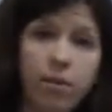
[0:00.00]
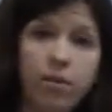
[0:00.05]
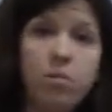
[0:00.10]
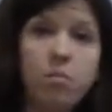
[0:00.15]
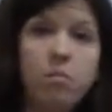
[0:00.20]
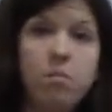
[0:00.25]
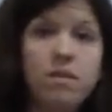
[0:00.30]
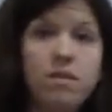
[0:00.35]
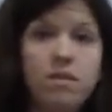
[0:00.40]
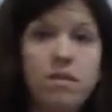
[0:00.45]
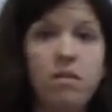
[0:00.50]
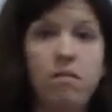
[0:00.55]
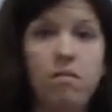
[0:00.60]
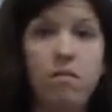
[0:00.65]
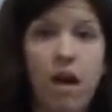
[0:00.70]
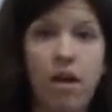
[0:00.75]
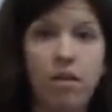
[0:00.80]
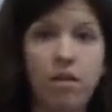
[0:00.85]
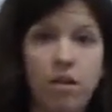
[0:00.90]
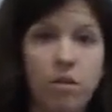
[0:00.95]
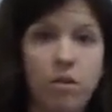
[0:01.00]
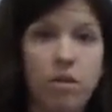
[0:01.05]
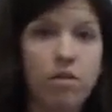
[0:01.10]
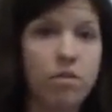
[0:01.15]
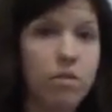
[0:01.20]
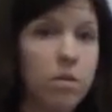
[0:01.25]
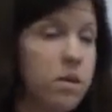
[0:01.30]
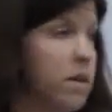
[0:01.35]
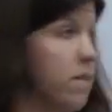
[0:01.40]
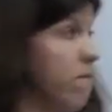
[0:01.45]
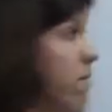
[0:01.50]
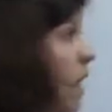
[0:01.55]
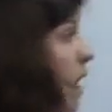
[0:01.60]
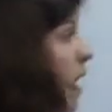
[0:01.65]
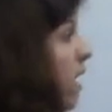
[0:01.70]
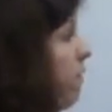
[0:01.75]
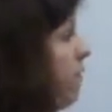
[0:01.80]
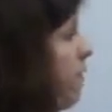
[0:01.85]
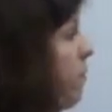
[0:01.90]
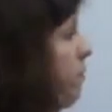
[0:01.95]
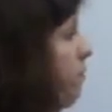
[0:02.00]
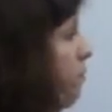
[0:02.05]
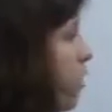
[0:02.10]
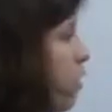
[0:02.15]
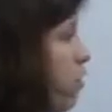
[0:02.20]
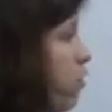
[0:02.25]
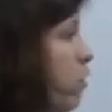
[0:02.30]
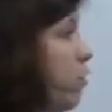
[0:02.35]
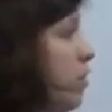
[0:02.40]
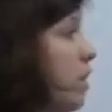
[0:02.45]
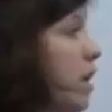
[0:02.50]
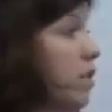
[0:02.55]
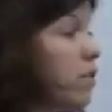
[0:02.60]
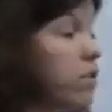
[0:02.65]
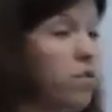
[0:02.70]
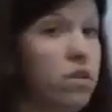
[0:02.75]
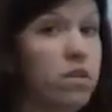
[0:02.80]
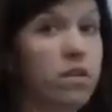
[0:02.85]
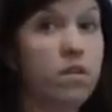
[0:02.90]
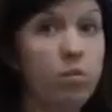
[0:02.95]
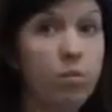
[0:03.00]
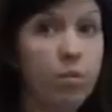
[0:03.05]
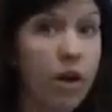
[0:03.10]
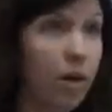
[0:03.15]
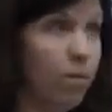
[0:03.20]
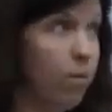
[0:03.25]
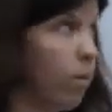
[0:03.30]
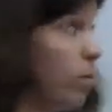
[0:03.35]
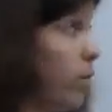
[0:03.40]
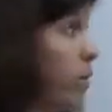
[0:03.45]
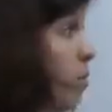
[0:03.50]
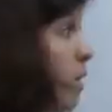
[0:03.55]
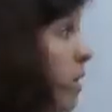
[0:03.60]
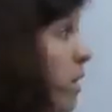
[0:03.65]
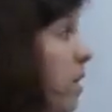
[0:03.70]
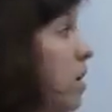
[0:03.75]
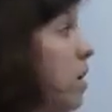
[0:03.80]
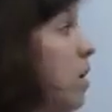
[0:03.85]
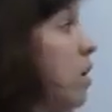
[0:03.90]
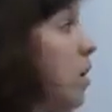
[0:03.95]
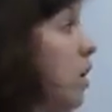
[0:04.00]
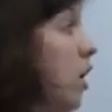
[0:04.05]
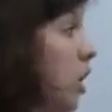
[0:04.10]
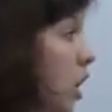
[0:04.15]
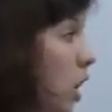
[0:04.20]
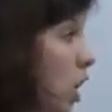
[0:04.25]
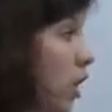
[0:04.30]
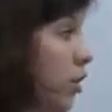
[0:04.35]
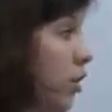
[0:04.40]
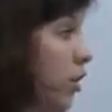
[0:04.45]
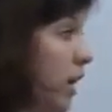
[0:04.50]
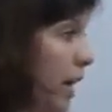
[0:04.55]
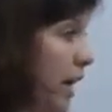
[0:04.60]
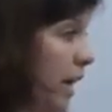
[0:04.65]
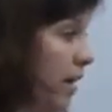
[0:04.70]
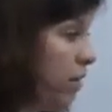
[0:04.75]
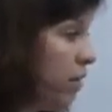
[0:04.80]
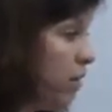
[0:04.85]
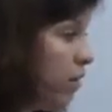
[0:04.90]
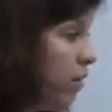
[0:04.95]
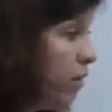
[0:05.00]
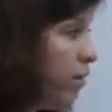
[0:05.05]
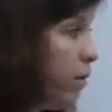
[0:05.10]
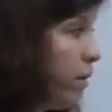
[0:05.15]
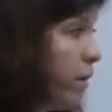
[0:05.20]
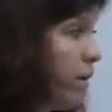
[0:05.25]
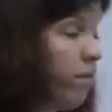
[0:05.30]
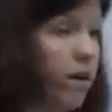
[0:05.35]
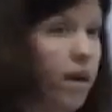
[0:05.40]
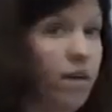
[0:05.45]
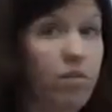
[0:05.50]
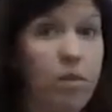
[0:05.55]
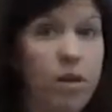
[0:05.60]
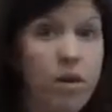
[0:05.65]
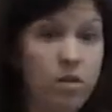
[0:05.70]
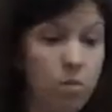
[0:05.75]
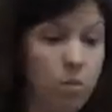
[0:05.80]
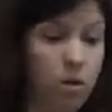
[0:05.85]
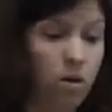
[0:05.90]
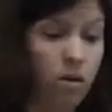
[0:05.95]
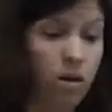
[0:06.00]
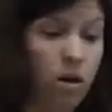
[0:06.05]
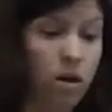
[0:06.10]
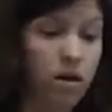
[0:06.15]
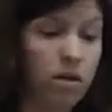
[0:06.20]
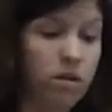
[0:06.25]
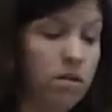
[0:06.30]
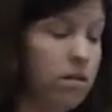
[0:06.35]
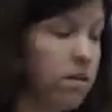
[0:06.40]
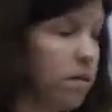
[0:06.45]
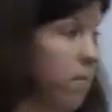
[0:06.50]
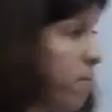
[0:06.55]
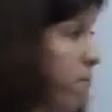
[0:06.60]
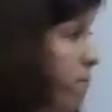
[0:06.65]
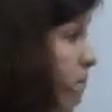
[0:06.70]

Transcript: or the missing value is 45. So the answer to this problem would be Connor has 45 baseball cards.